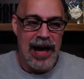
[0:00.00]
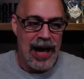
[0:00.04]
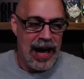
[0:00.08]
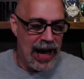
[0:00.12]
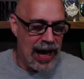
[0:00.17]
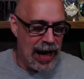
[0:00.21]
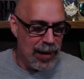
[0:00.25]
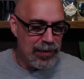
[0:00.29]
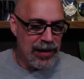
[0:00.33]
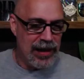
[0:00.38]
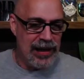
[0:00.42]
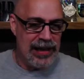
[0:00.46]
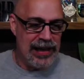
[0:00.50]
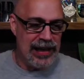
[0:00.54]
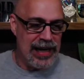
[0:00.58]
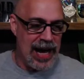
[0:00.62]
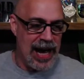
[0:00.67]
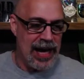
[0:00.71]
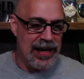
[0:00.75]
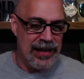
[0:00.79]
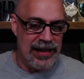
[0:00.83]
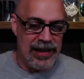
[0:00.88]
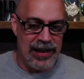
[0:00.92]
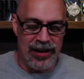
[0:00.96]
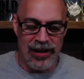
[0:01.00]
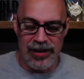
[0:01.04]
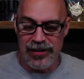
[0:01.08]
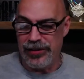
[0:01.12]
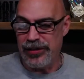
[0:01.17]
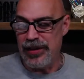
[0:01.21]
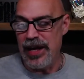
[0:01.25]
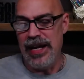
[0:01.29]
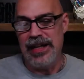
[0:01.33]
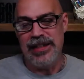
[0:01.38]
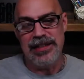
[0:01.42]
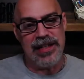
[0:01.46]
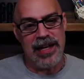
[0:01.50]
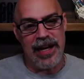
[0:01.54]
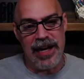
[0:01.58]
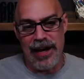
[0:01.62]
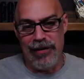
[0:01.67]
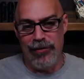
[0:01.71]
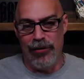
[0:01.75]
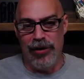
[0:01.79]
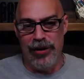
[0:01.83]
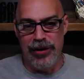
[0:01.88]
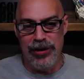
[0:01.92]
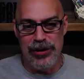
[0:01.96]
I'm going to get out of here. Thanks,
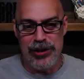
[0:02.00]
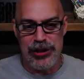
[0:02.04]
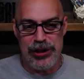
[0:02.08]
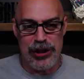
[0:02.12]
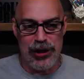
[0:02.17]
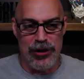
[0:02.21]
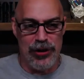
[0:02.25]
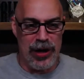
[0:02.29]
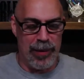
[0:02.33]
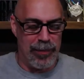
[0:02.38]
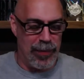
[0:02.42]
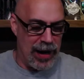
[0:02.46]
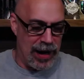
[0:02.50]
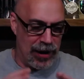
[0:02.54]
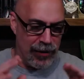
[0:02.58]
everyone who showed up.